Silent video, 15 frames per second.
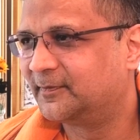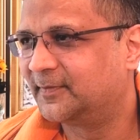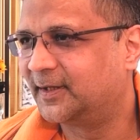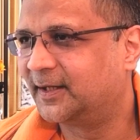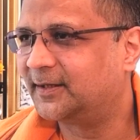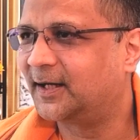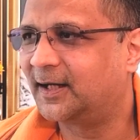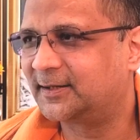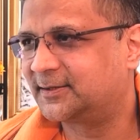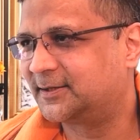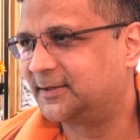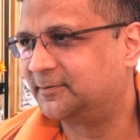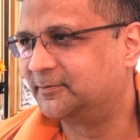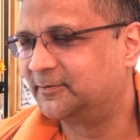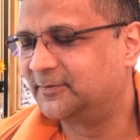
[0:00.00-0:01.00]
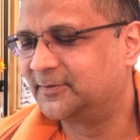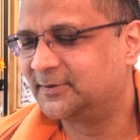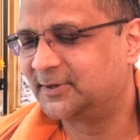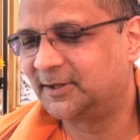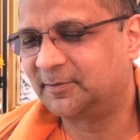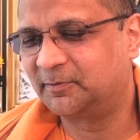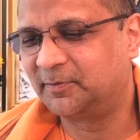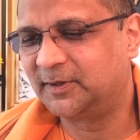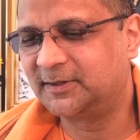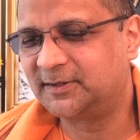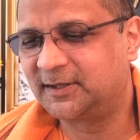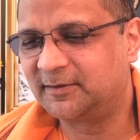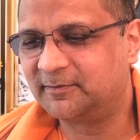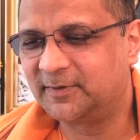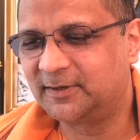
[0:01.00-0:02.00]
and asked him, "Sir, please
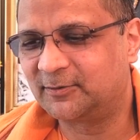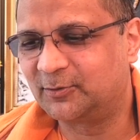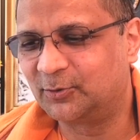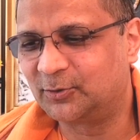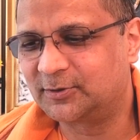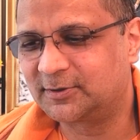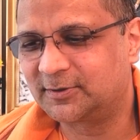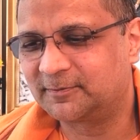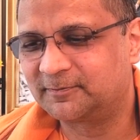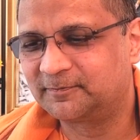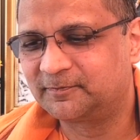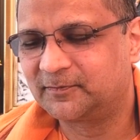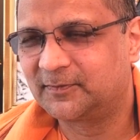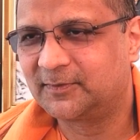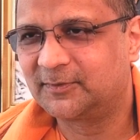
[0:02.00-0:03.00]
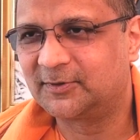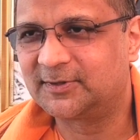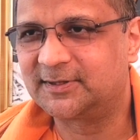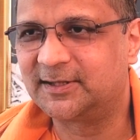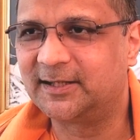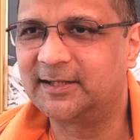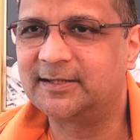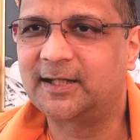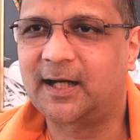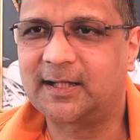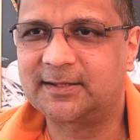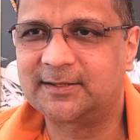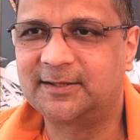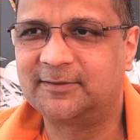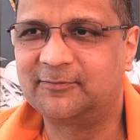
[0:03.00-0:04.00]
give me a ghost." The sage
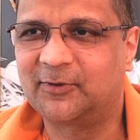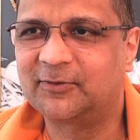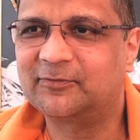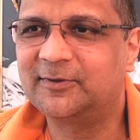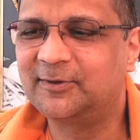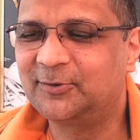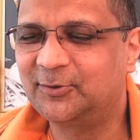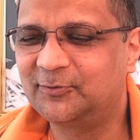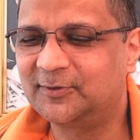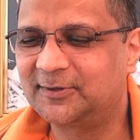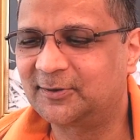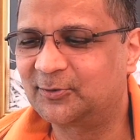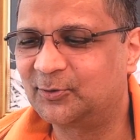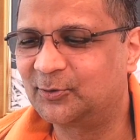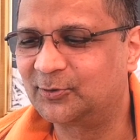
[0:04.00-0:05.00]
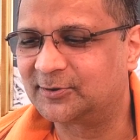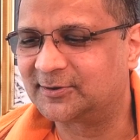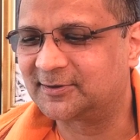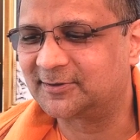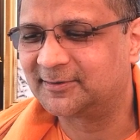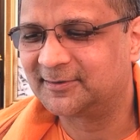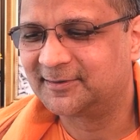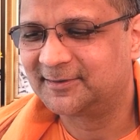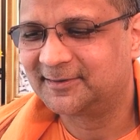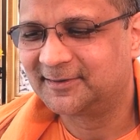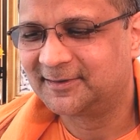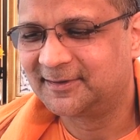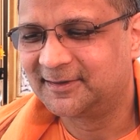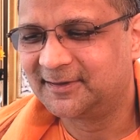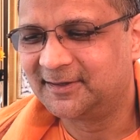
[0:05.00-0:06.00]
asked him, "What will you do with a ghost?"
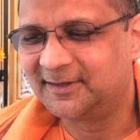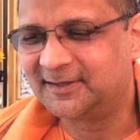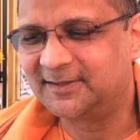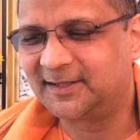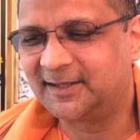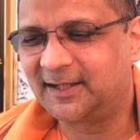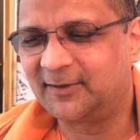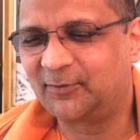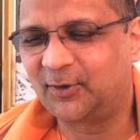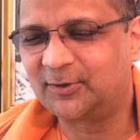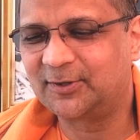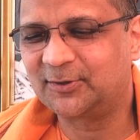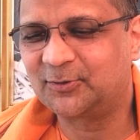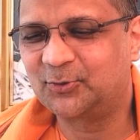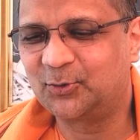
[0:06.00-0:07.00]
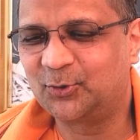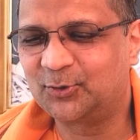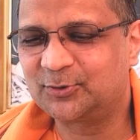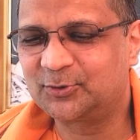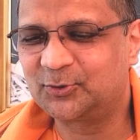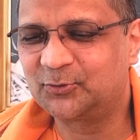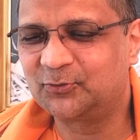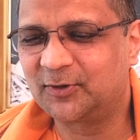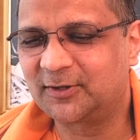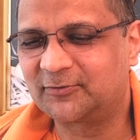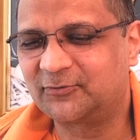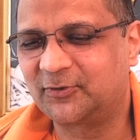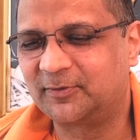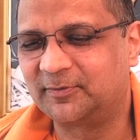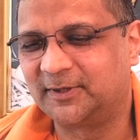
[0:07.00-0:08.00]
He said, "I want a ghost to work
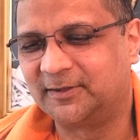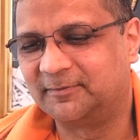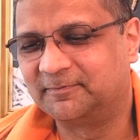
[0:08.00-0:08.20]
for me.